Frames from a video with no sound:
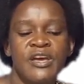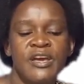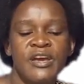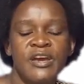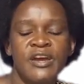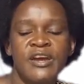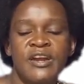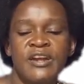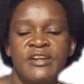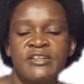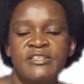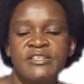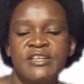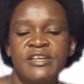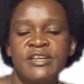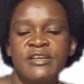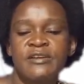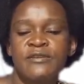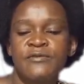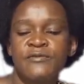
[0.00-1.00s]

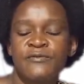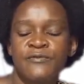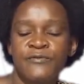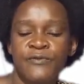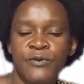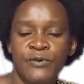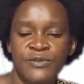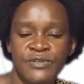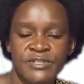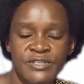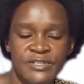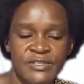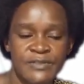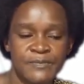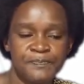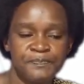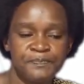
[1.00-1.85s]
increasing force.